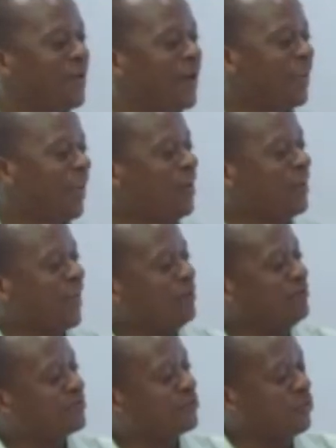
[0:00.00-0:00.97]
Again,
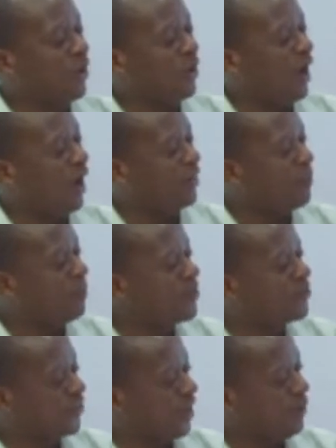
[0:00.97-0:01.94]
comes to uh, the
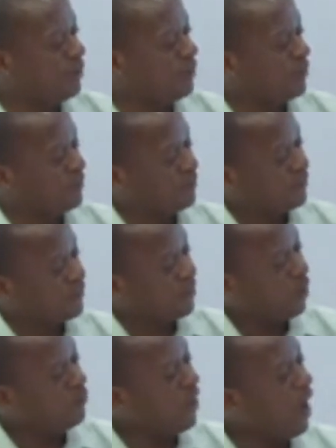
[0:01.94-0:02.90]
picture
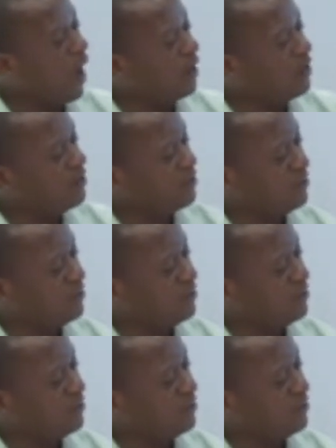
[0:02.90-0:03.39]
of a heart